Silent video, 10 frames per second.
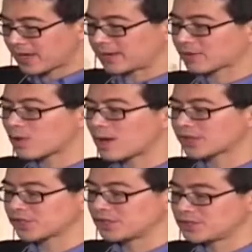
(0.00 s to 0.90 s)
kind of
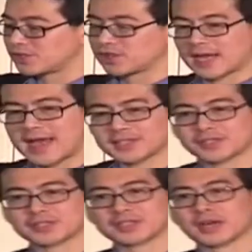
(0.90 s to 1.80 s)
questions you should ask
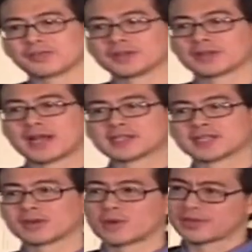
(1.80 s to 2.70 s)
yourself when you're
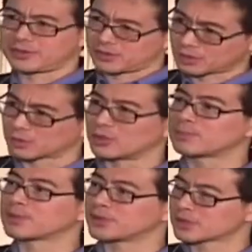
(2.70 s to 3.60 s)
asking whether your
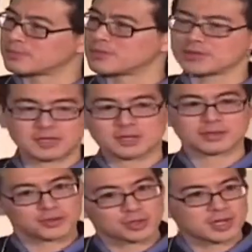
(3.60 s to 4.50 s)
group or your community or
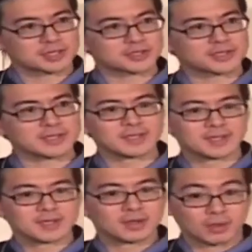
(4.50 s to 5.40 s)
your country
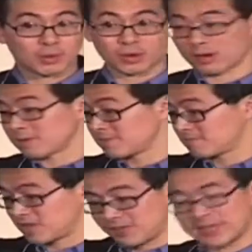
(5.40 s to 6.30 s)
or
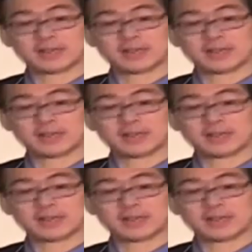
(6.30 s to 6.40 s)
even